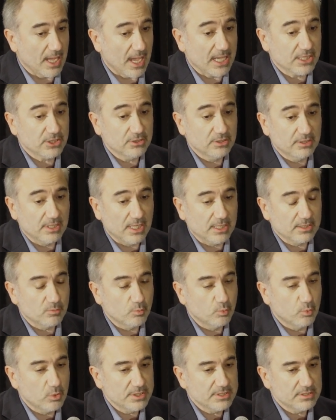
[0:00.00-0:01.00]
actually,
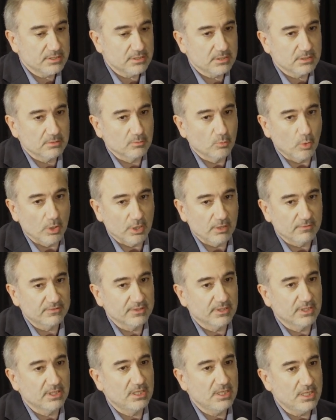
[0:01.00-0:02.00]
that was one
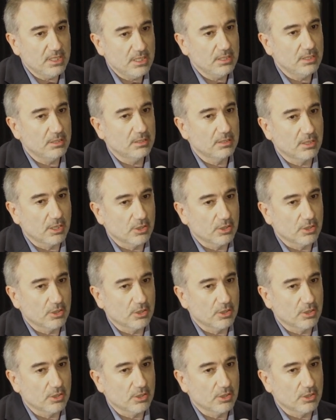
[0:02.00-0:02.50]
of the key